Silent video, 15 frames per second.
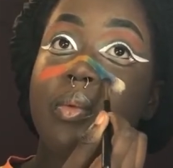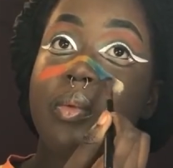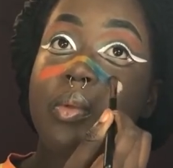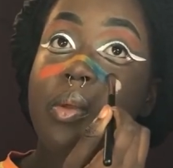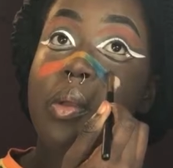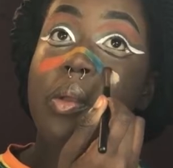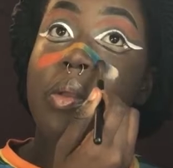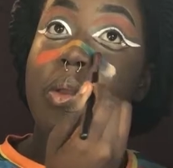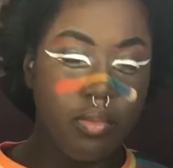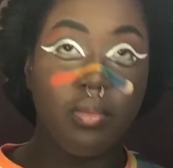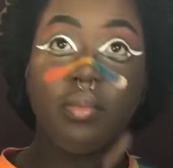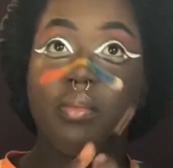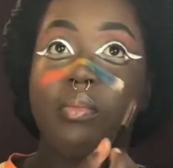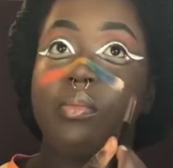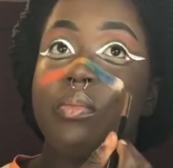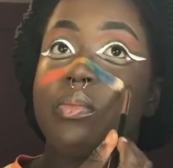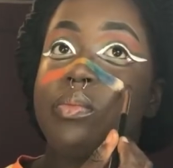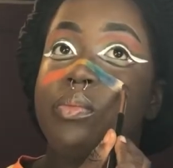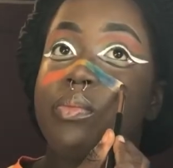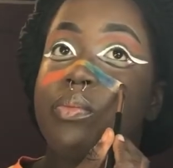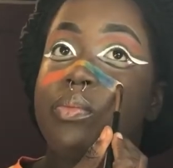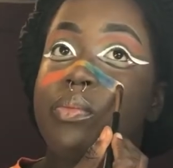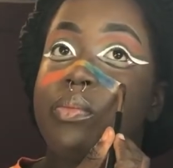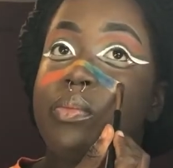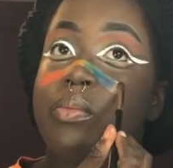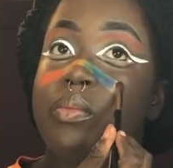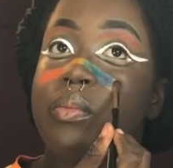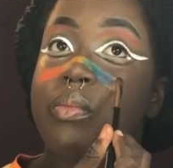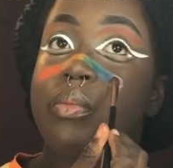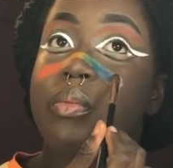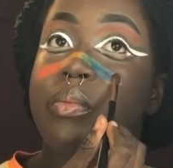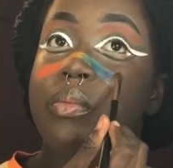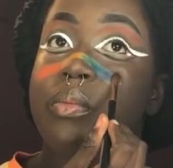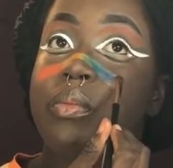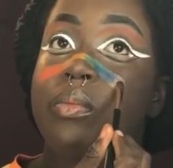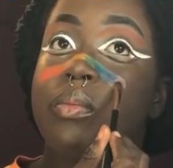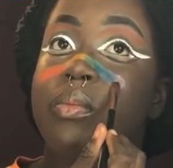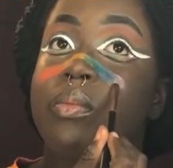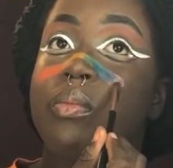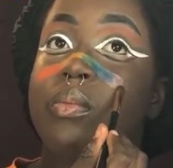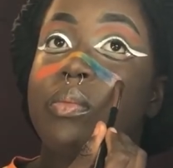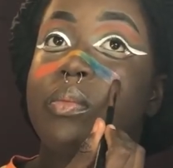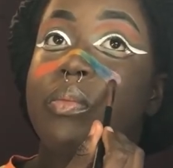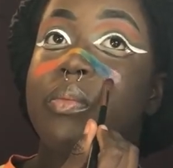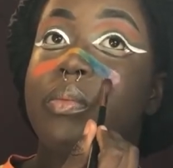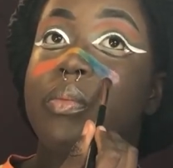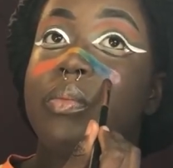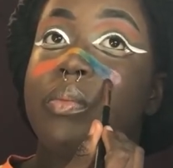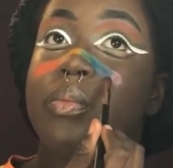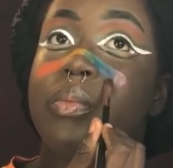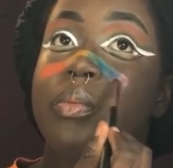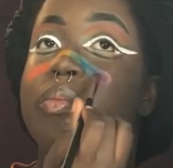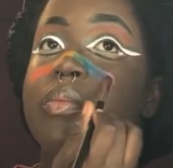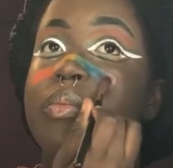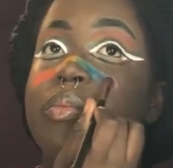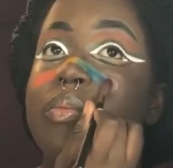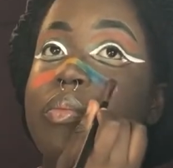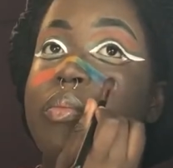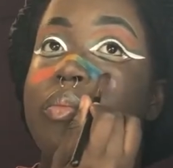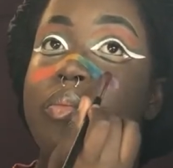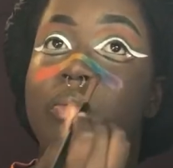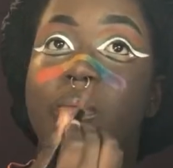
You say we're small and not worth the mention.